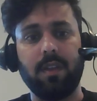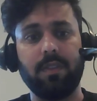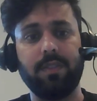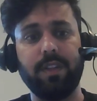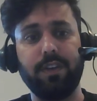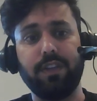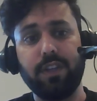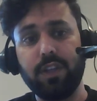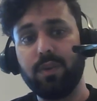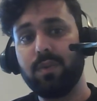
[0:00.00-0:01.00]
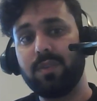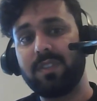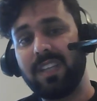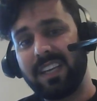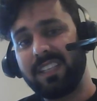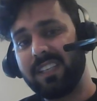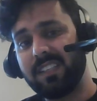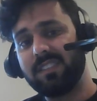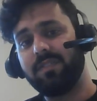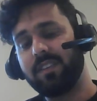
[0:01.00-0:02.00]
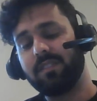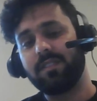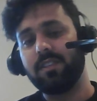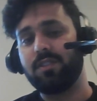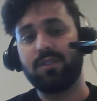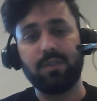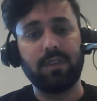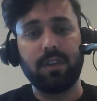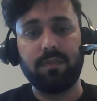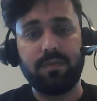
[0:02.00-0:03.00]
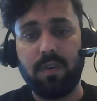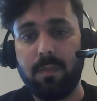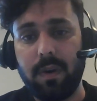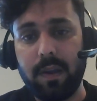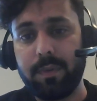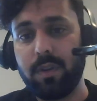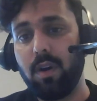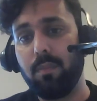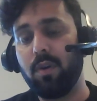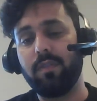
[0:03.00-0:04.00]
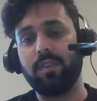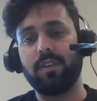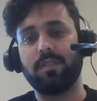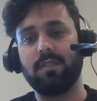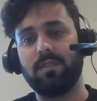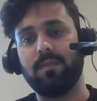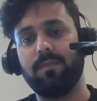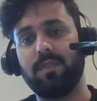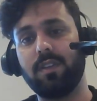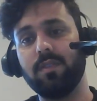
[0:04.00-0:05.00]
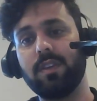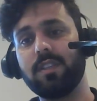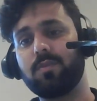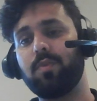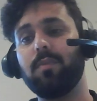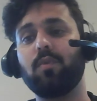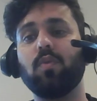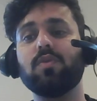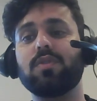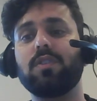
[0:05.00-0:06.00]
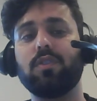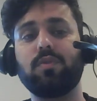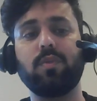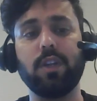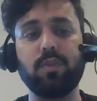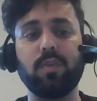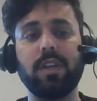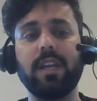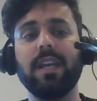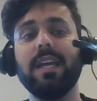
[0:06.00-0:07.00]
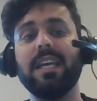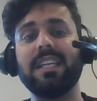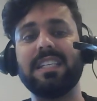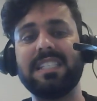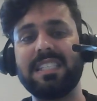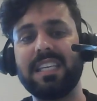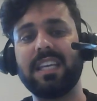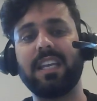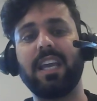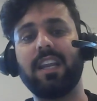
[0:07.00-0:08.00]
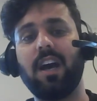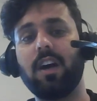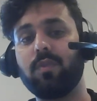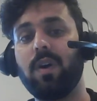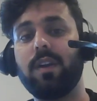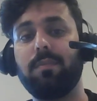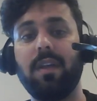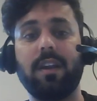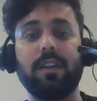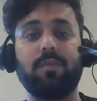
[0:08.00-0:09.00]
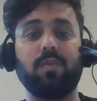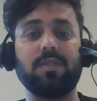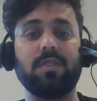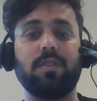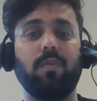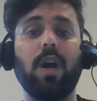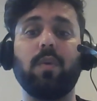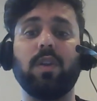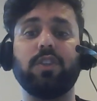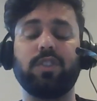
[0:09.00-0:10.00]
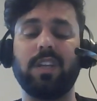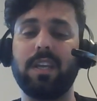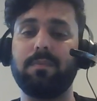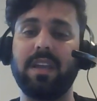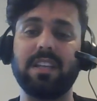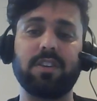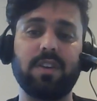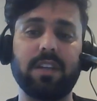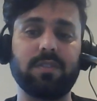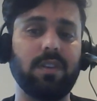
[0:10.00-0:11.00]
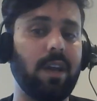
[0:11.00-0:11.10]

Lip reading: The new technical difficulties should inform IP law modifications. The UK Supreme Court's 2020 decision in Unwired Planet versus Hawaii will shape international